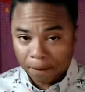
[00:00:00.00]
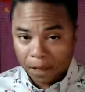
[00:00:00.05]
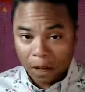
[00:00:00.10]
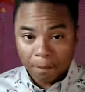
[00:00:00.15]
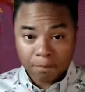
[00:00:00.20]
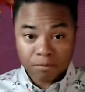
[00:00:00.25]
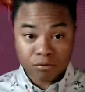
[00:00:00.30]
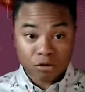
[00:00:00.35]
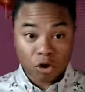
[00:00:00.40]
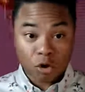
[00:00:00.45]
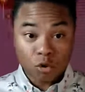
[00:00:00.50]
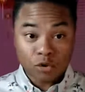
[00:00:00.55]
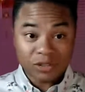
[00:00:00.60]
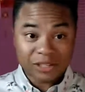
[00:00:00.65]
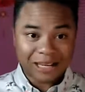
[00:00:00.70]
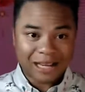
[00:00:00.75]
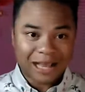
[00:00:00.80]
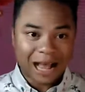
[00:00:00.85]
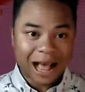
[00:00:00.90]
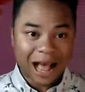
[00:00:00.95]
a pros
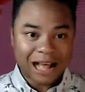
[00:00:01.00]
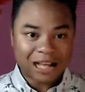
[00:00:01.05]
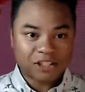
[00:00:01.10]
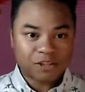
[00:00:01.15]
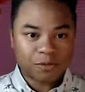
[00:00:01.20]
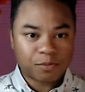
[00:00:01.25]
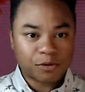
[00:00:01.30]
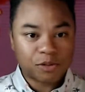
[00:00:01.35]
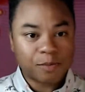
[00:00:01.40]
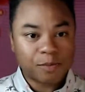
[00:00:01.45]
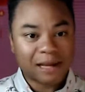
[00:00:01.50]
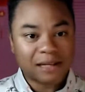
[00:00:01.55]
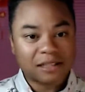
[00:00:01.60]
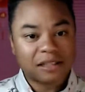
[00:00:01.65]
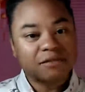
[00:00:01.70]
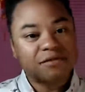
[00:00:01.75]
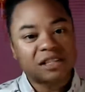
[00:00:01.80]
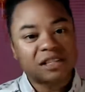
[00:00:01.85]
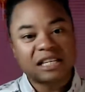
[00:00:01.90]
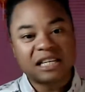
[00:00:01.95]
and cons
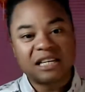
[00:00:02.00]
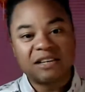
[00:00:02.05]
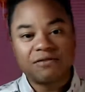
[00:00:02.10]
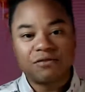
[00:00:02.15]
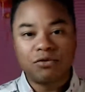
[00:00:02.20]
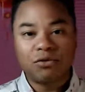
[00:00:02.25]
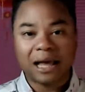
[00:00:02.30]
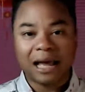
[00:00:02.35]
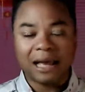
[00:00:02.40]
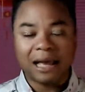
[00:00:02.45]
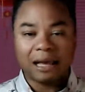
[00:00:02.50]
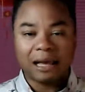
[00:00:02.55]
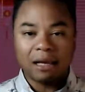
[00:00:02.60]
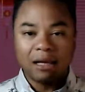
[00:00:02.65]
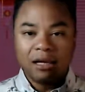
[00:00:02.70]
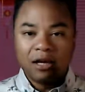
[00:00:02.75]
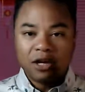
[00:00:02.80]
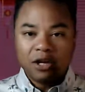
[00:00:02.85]
perspective, to give you like,